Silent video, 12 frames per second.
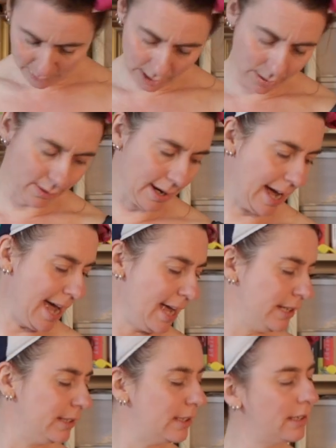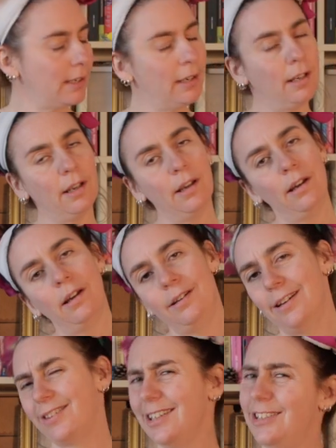with your head,
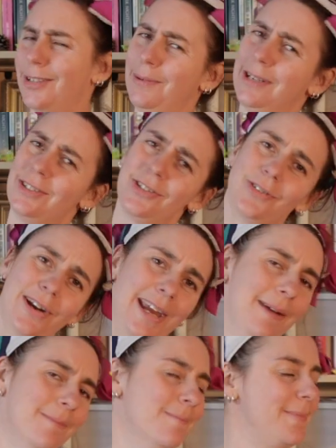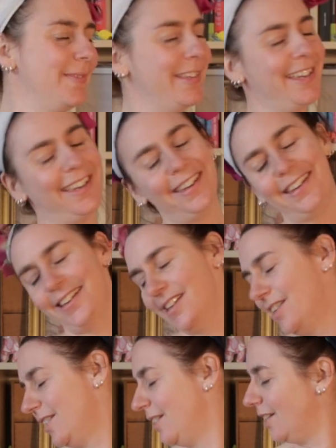nothing too extreme,
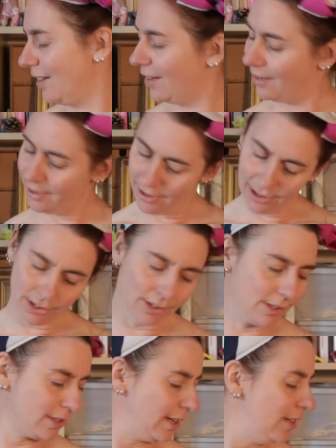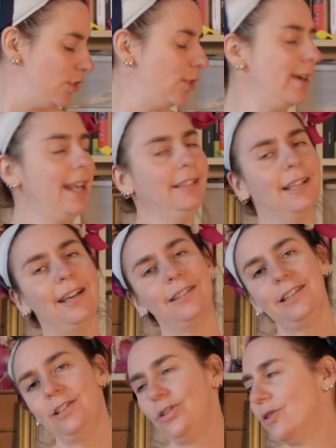just enjoying
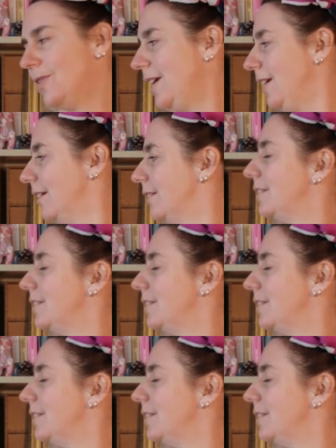this, enjoying